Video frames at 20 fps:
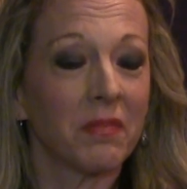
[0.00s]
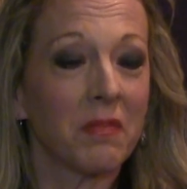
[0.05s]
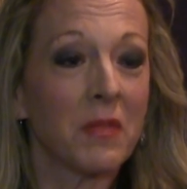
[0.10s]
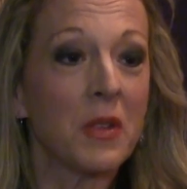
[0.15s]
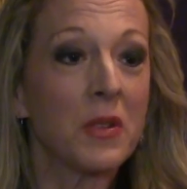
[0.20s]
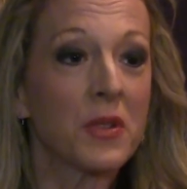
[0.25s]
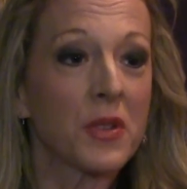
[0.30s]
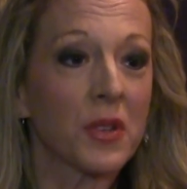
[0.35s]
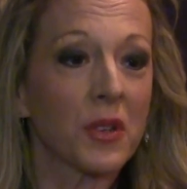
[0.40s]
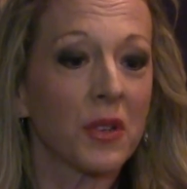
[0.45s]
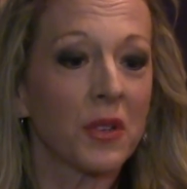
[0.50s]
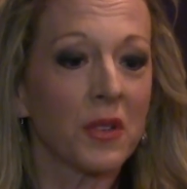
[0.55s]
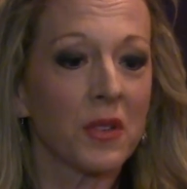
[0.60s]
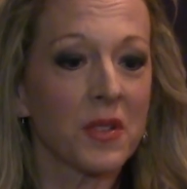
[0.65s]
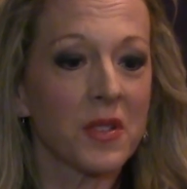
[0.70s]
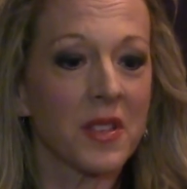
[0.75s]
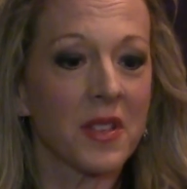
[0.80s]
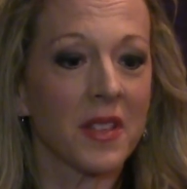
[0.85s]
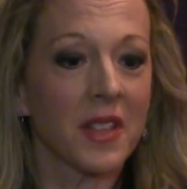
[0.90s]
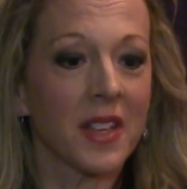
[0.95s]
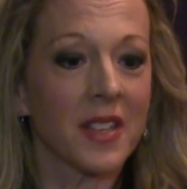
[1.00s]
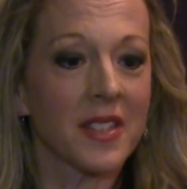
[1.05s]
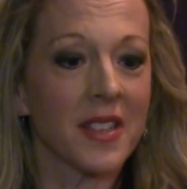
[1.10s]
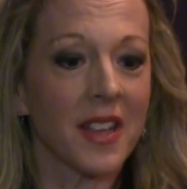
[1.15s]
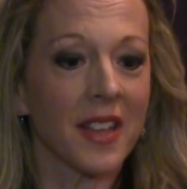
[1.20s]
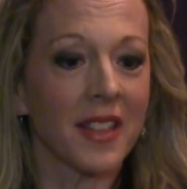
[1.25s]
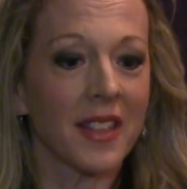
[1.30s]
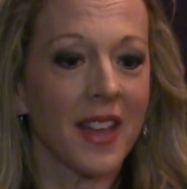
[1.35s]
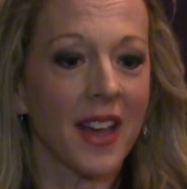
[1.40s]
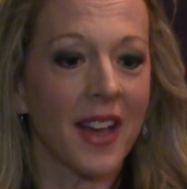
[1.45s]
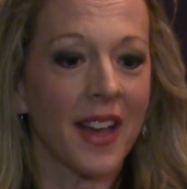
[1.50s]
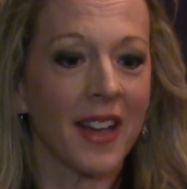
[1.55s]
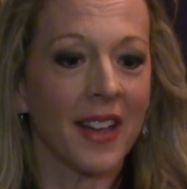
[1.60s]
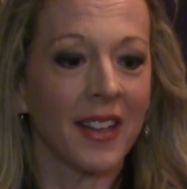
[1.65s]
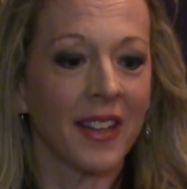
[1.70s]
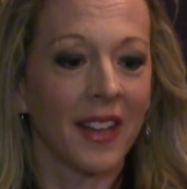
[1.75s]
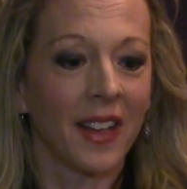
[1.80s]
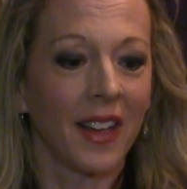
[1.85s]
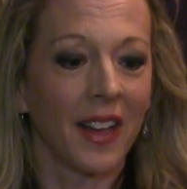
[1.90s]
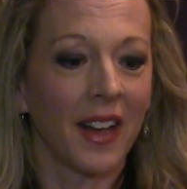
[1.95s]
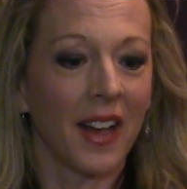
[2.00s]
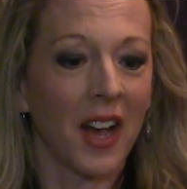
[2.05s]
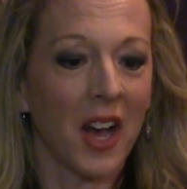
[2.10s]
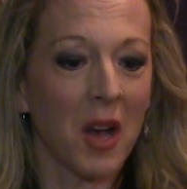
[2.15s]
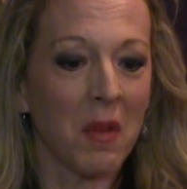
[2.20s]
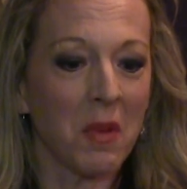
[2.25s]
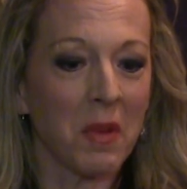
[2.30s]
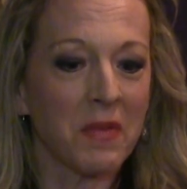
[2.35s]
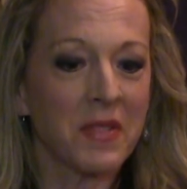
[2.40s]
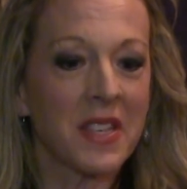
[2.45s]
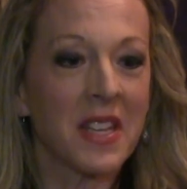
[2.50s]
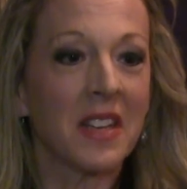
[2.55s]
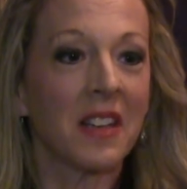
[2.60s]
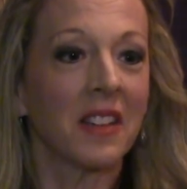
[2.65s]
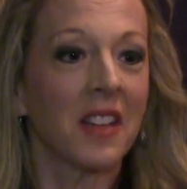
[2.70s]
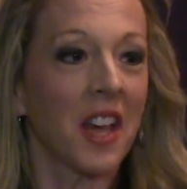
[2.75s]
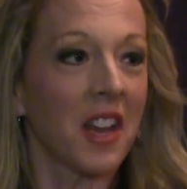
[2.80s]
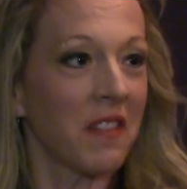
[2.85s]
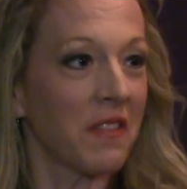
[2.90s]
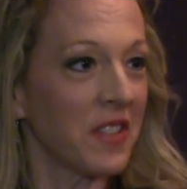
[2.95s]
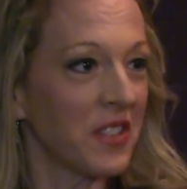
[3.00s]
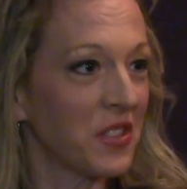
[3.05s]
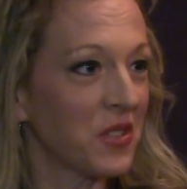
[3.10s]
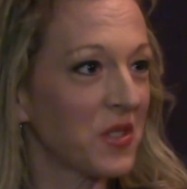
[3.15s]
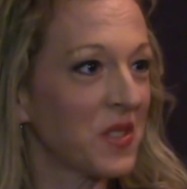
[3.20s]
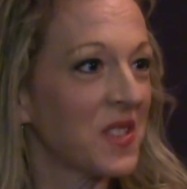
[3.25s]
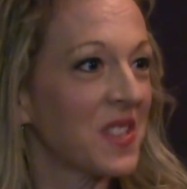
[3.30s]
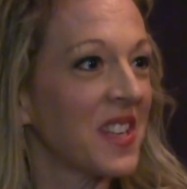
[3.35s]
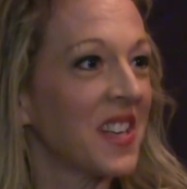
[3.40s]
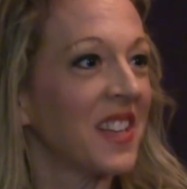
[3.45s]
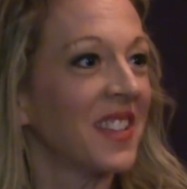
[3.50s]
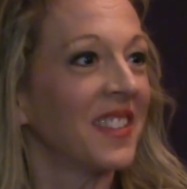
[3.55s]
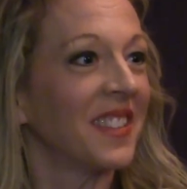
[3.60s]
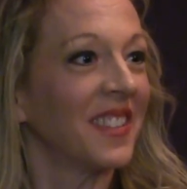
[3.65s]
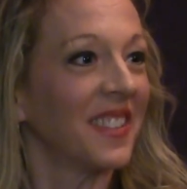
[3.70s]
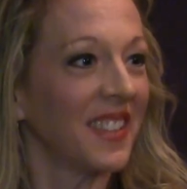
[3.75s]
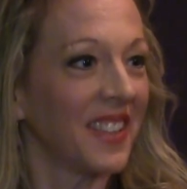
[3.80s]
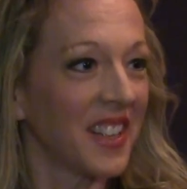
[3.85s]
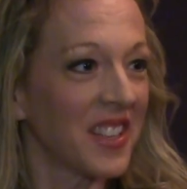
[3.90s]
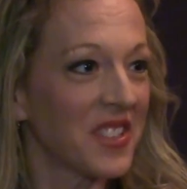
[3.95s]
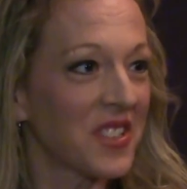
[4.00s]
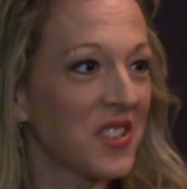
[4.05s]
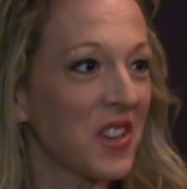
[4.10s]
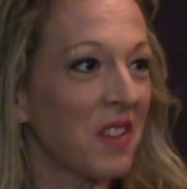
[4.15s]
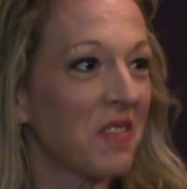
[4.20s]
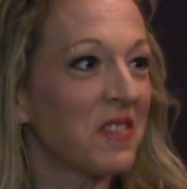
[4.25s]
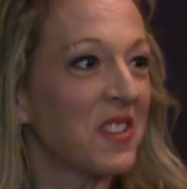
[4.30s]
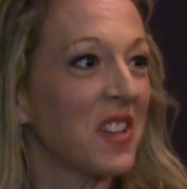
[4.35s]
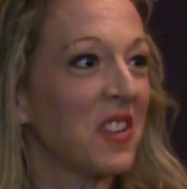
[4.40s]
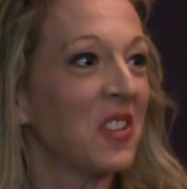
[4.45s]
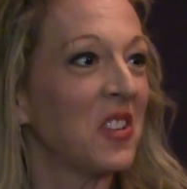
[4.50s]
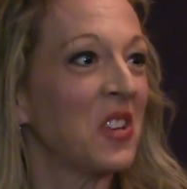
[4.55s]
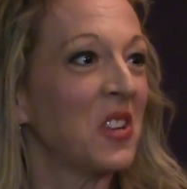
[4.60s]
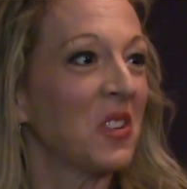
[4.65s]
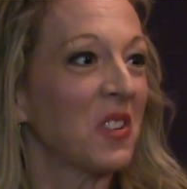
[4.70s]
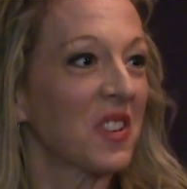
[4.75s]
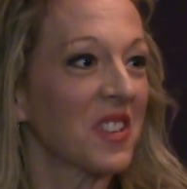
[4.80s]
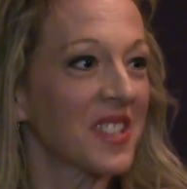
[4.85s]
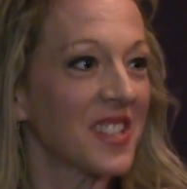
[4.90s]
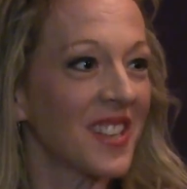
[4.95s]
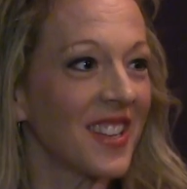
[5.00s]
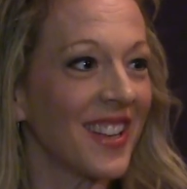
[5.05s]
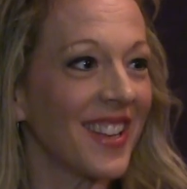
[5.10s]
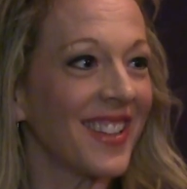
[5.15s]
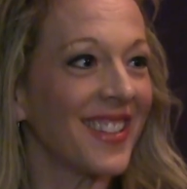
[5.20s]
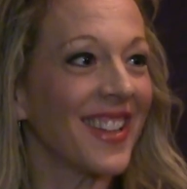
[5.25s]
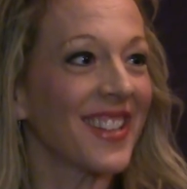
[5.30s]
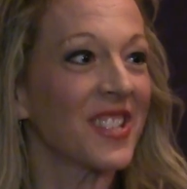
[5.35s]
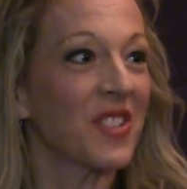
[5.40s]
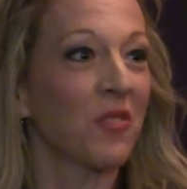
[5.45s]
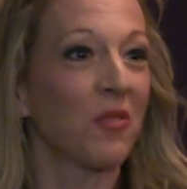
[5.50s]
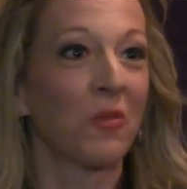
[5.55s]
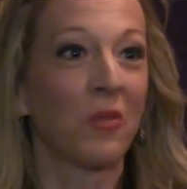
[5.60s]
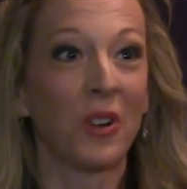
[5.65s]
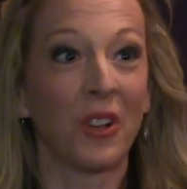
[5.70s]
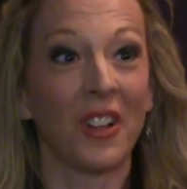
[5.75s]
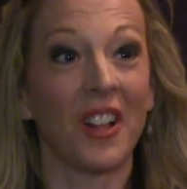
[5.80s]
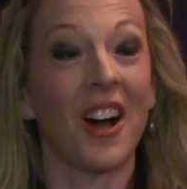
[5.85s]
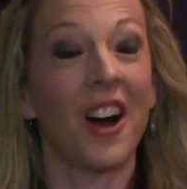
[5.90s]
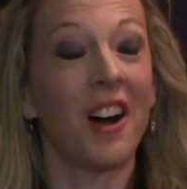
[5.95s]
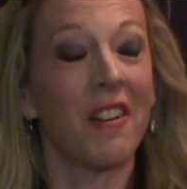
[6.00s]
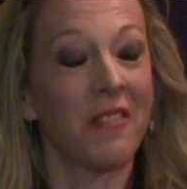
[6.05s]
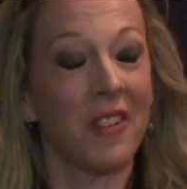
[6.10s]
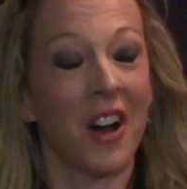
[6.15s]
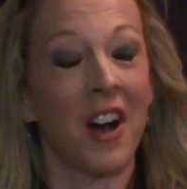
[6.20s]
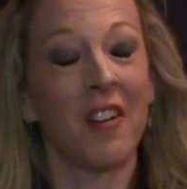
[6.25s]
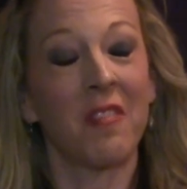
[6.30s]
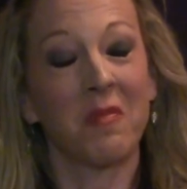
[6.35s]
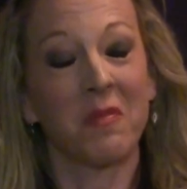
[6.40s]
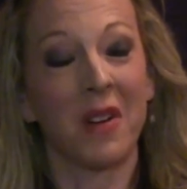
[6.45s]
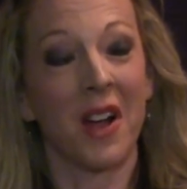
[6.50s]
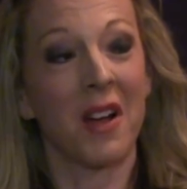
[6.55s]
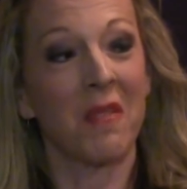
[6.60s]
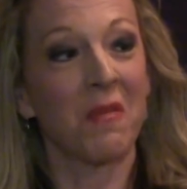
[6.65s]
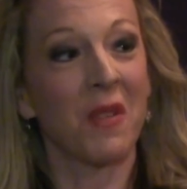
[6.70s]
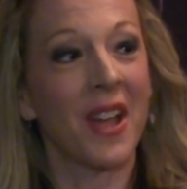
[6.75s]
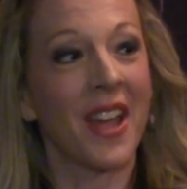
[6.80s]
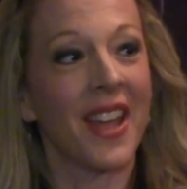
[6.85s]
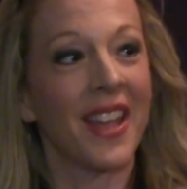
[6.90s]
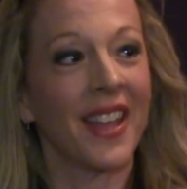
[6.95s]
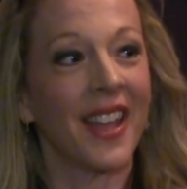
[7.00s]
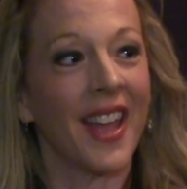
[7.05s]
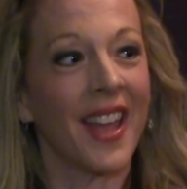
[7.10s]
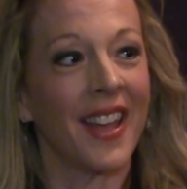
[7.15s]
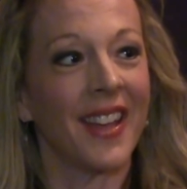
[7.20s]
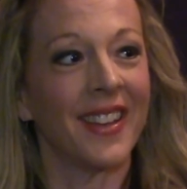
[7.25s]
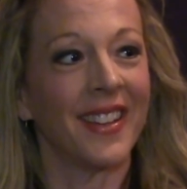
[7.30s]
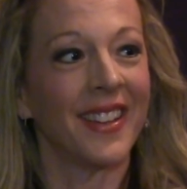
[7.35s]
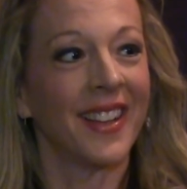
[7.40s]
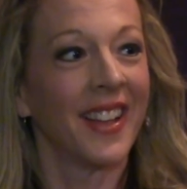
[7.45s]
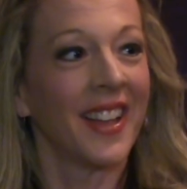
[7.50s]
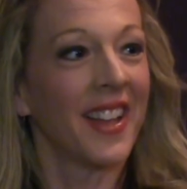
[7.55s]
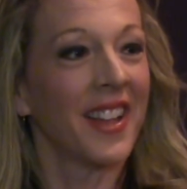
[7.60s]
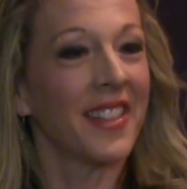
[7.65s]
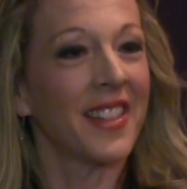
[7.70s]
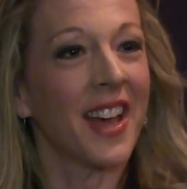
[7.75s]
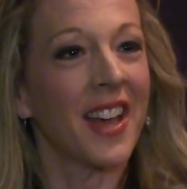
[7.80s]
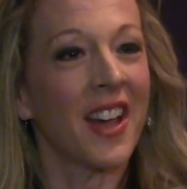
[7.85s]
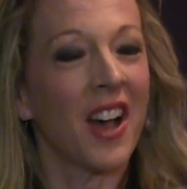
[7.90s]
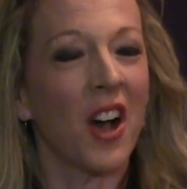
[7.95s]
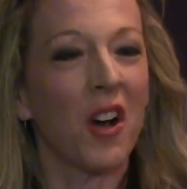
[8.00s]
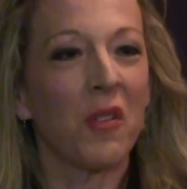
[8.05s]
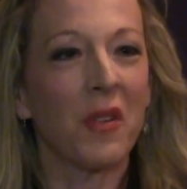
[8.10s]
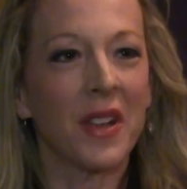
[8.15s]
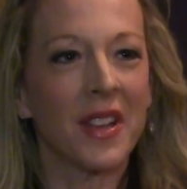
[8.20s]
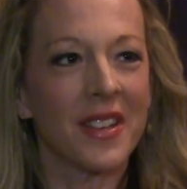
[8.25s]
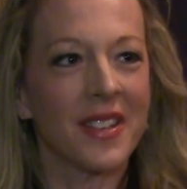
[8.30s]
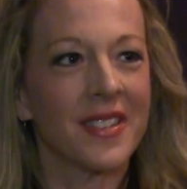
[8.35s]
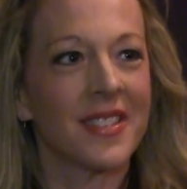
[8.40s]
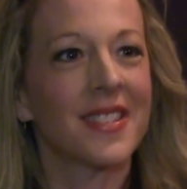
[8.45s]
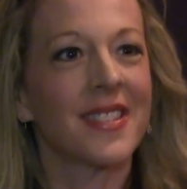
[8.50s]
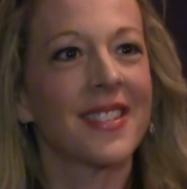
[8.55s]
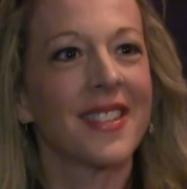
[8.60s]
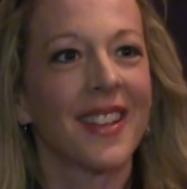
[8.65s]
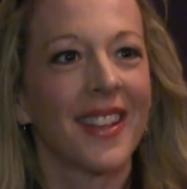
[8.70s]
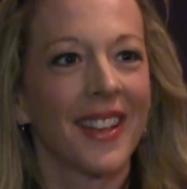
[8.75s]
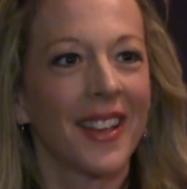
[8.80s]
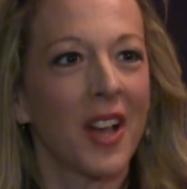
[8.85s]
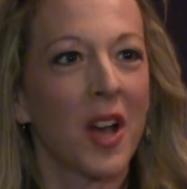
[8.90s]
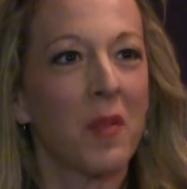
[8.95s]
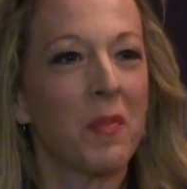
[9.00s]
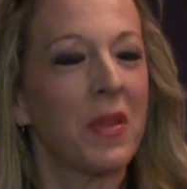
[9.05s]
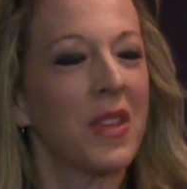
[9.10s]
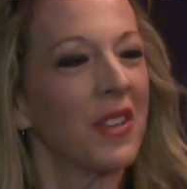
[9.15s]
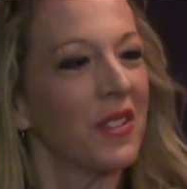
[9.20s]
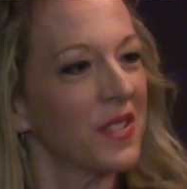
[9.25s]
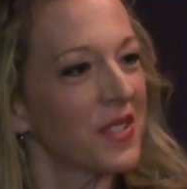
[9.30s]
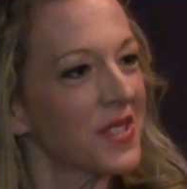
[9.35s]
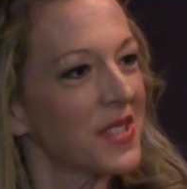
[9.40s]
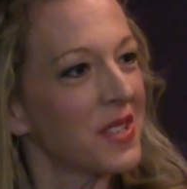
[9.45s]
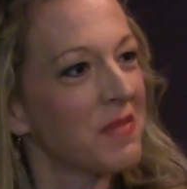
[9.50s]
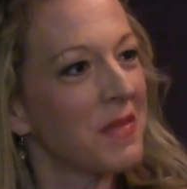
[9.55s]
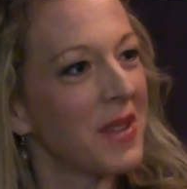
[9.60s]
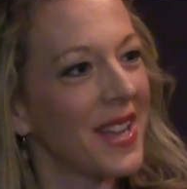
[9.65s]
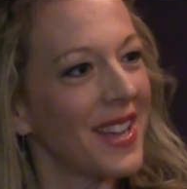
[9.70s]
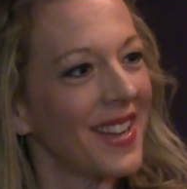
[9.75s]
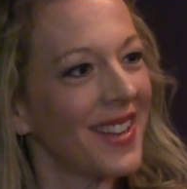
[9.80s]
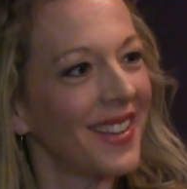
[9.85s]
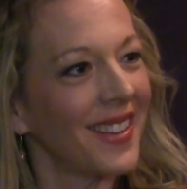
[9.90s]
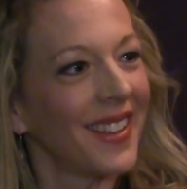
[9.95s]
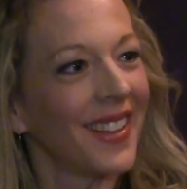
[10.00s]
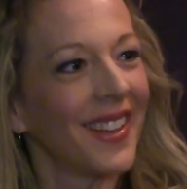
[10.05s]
musicals and things like that. I've seen a lot of interesting stuff done in New York City that's real off Broadway, and that always appeals to me.